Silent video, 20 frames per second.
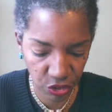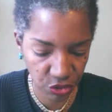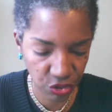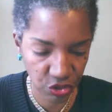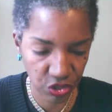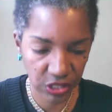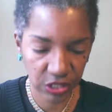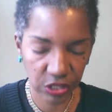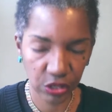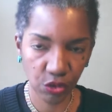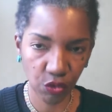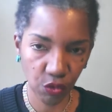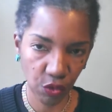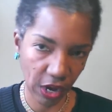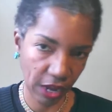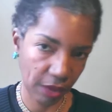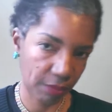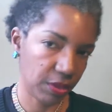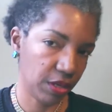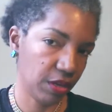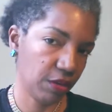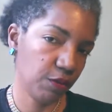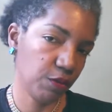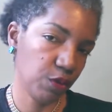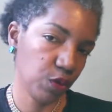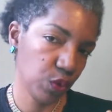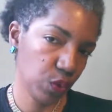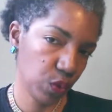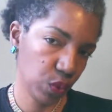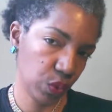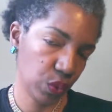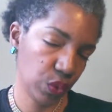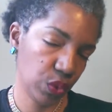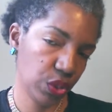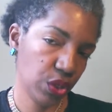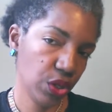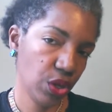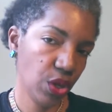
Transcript: you're just grabbing food